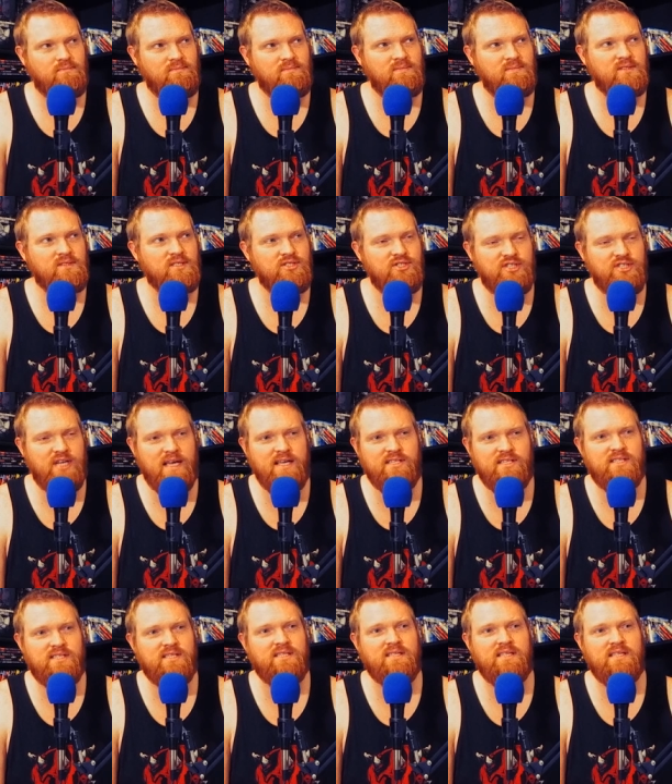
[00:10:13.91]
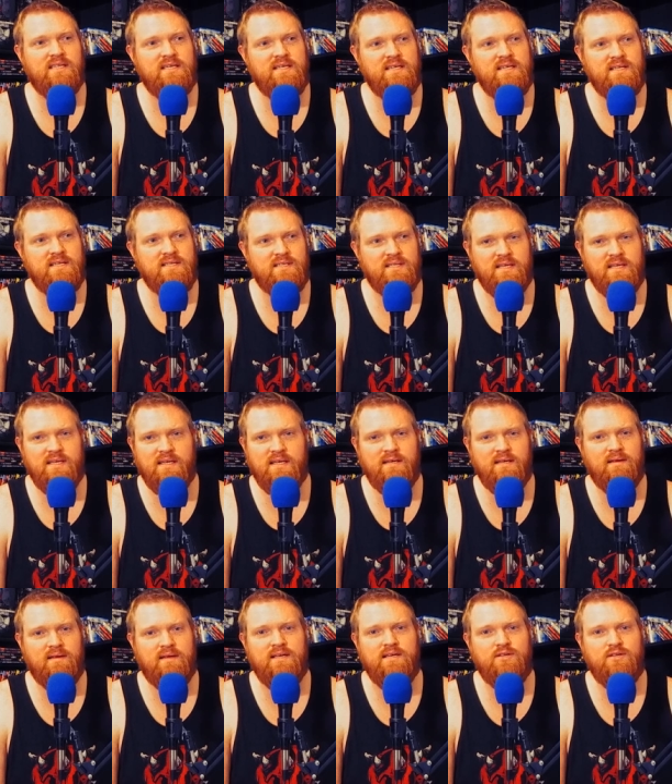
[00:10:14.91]
Jason Lee's in it.
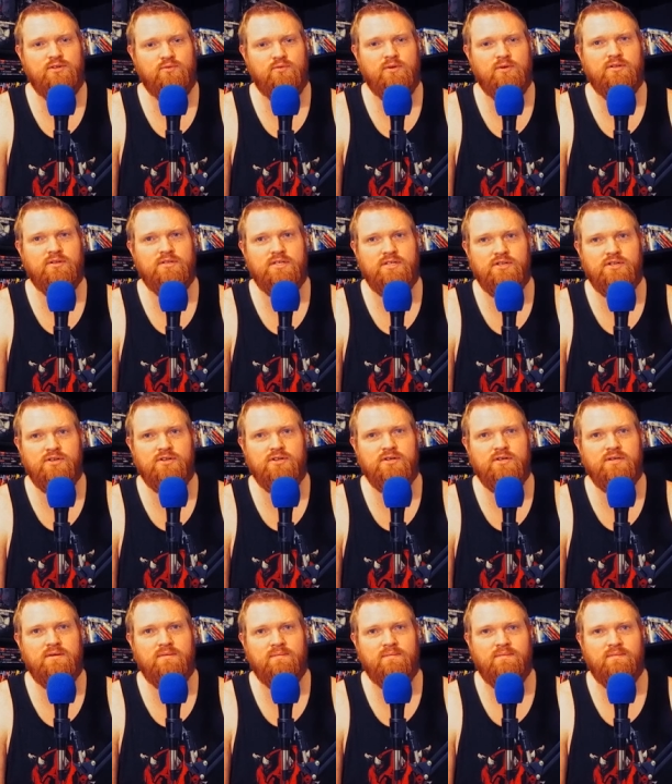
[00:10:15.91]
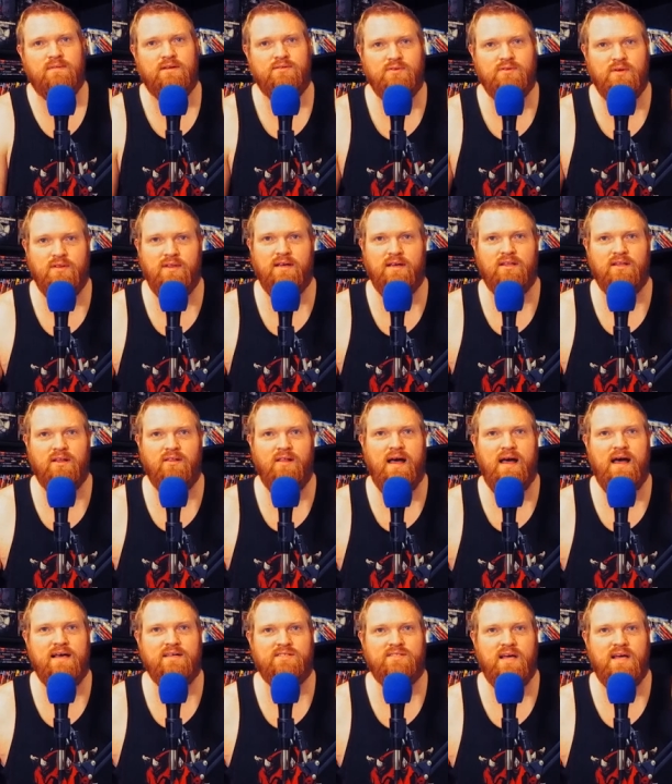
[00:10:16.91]
He's really good. That's one of like the
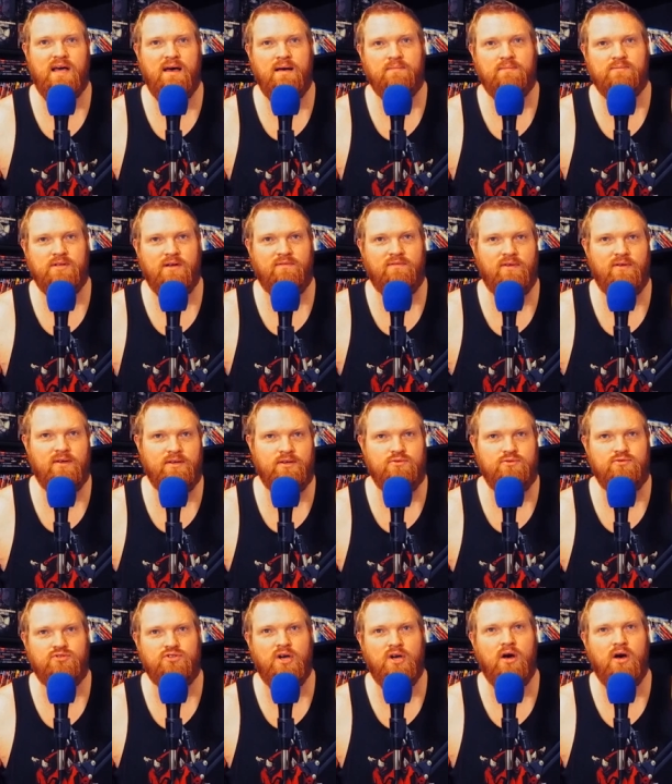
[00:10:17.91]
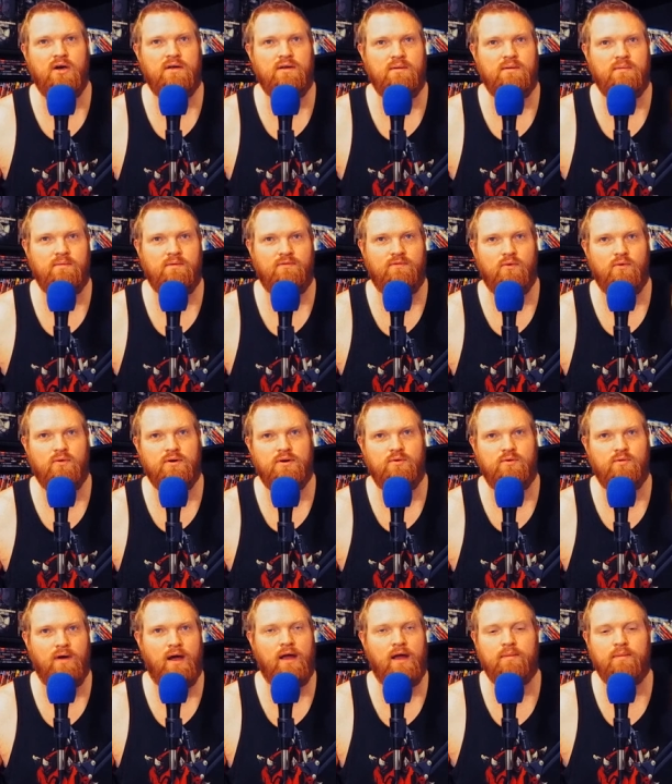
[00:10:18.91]
last times I feel like you saw him before he
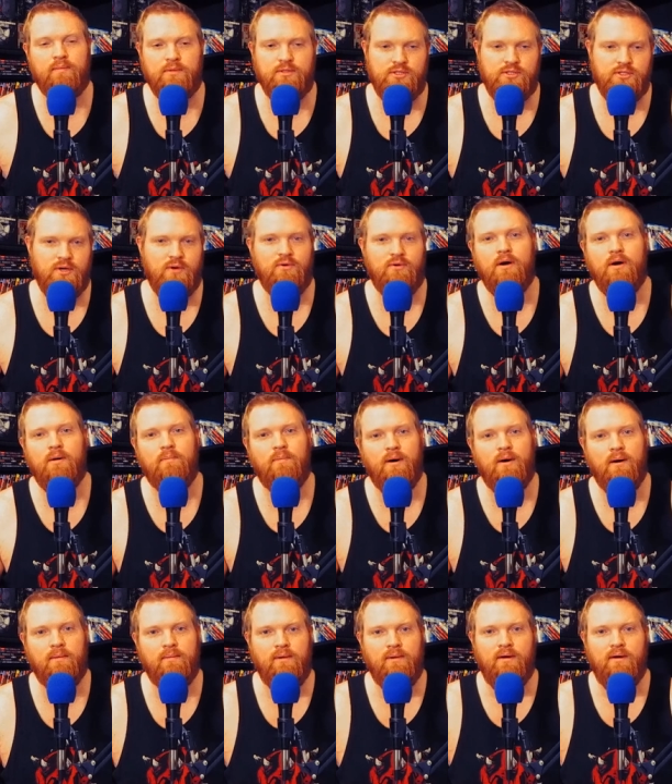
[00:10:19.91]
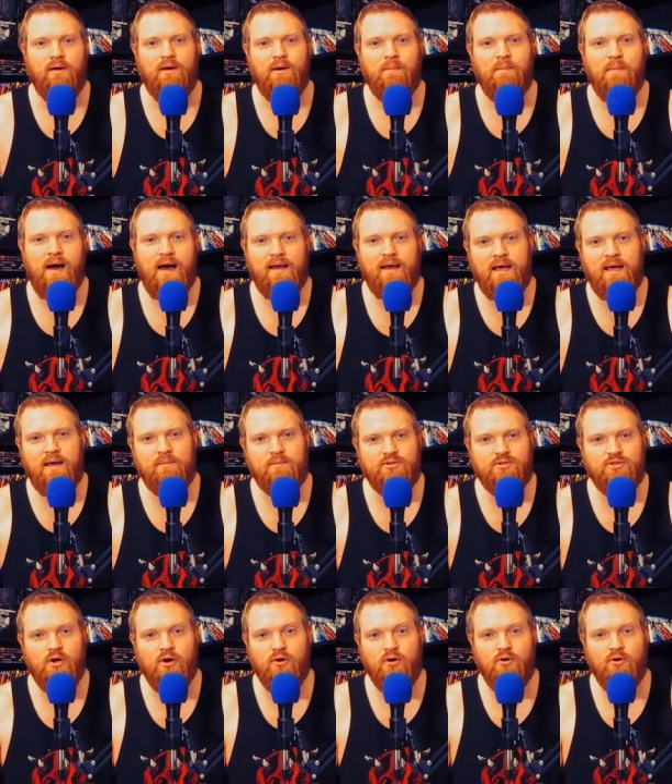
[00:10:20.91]
randomly showed up on My Name is
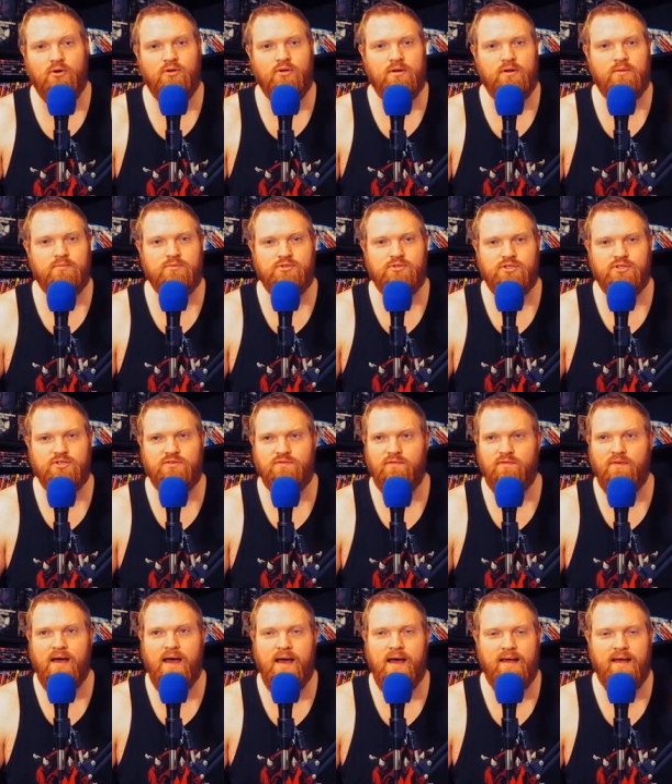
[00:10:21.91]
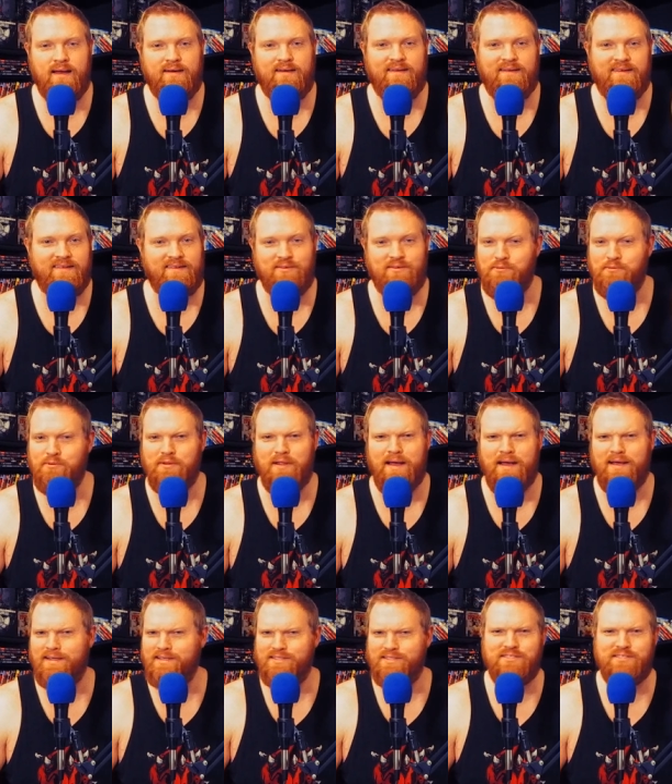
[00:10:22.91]
Earl and was just fat. And you were like,
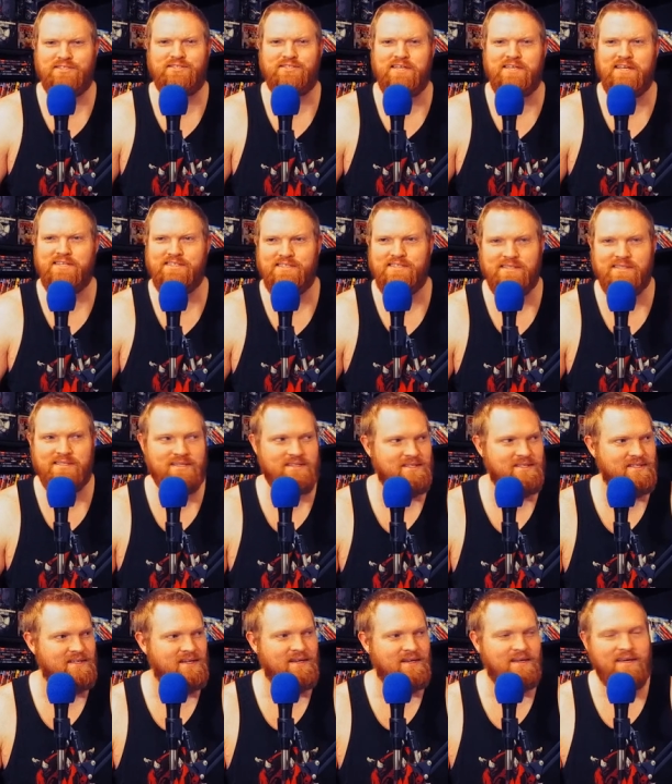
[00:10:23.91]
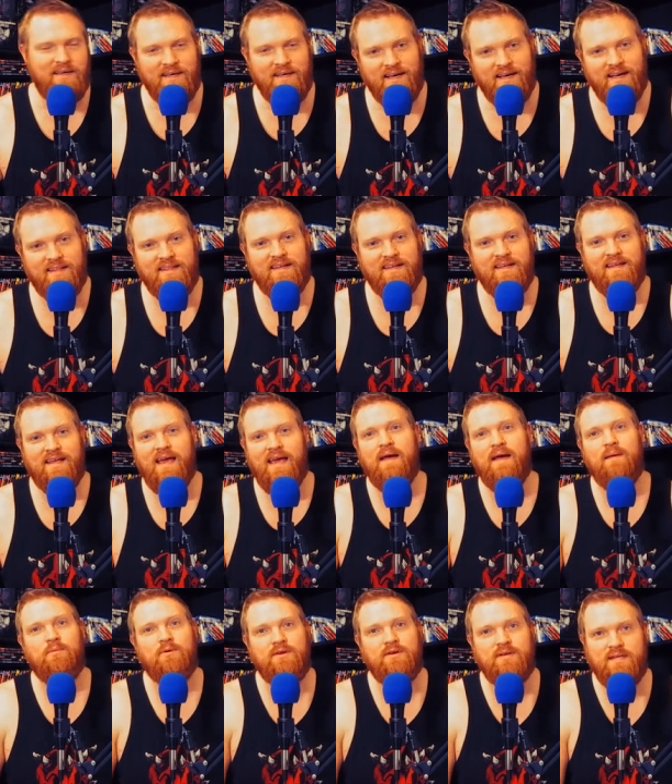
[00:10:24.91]
is this Jason Lee? And then
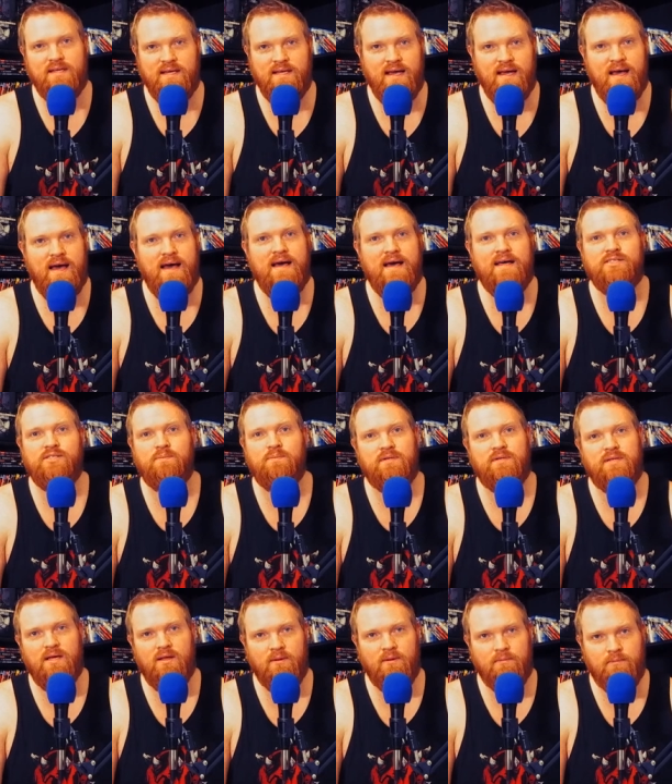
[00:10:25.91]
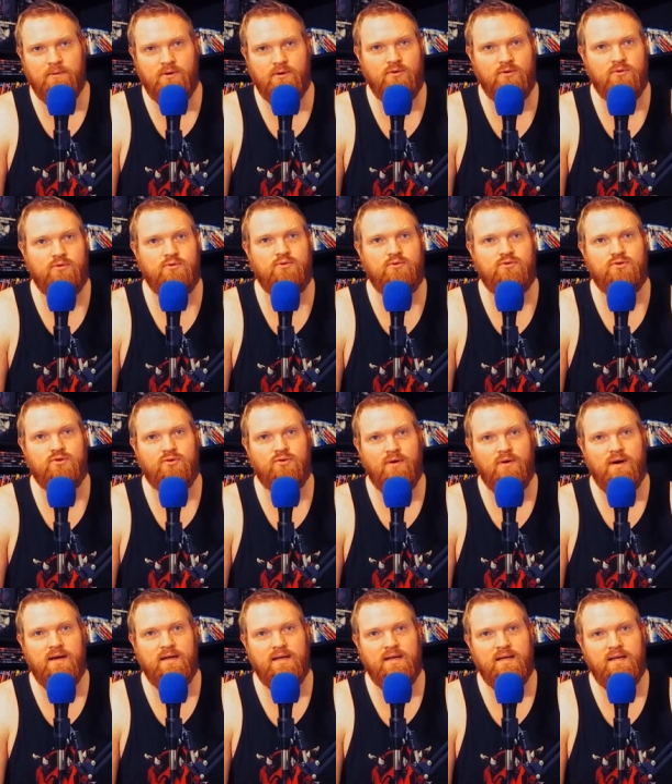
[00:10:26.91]
Cameron Diaz and Penelope Cruz are
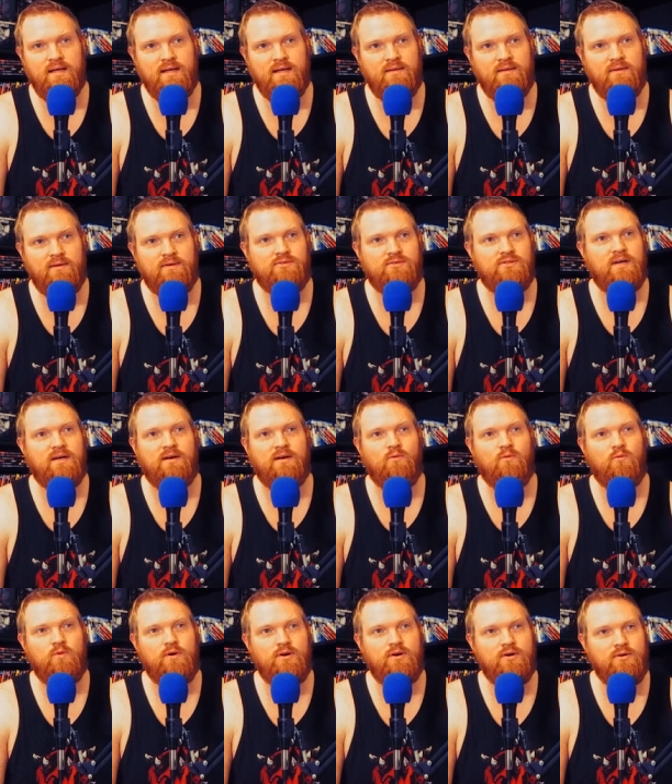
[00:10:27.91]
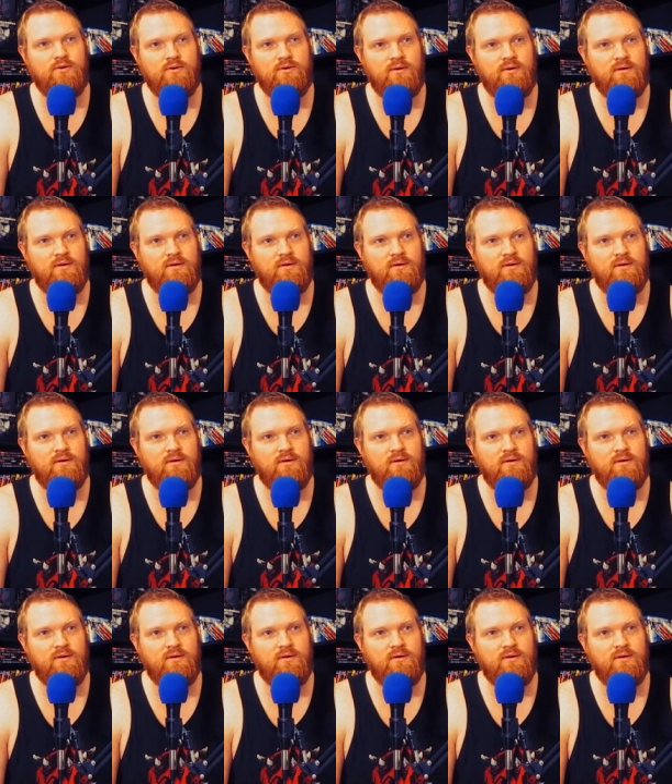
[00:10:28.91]
great in it. There's like a weird...